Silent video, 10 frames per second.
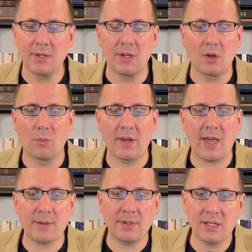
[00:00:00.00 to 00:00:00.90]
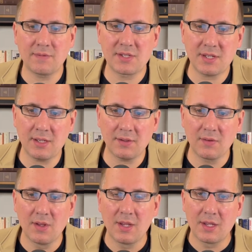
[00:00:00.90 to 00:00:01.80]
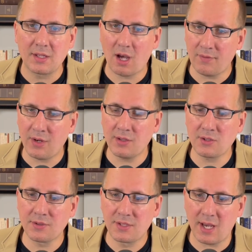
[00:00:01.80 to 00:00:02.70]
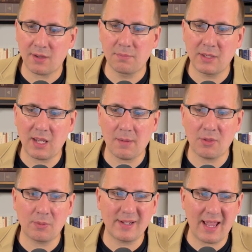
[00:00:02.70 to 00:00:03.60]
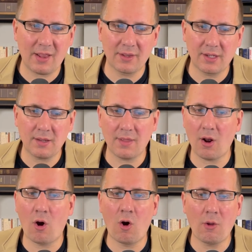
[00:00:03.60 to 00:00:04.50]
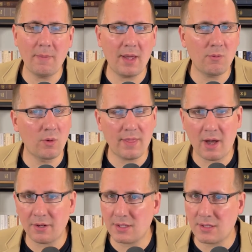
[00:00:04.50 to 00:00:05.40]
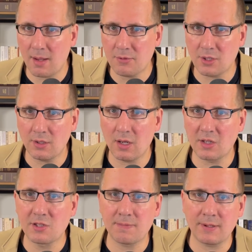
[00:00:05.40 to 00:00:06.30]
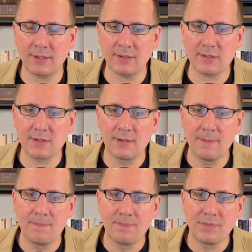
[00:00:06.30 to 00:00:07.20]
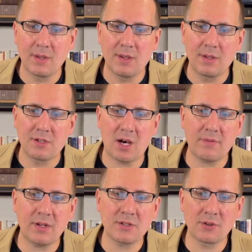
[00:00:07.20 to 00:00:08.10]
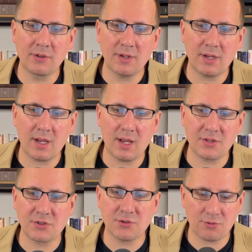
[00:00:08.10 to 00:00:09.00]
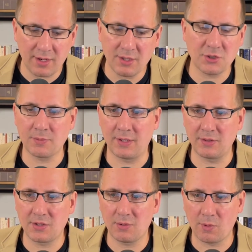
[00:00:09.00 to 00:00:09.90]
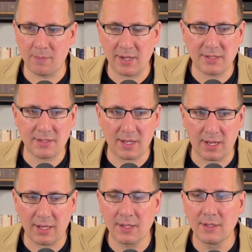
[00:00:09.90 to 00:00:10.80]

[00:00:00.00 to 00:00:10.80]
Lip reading: When Adam and Eve sinned, covenantal death became the reality that all men, without exception, experience. Covenantal estrangement, we might say,